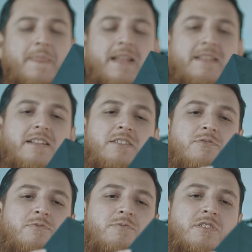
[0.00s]
and then
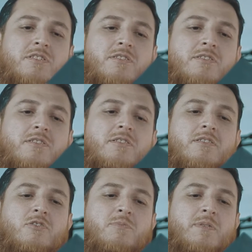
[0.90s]
you just
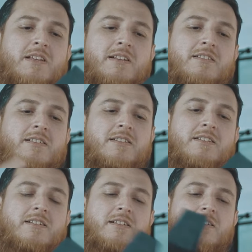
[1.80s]
open it
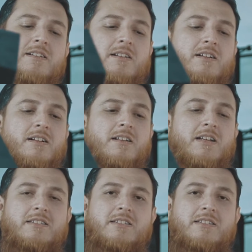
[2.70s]
like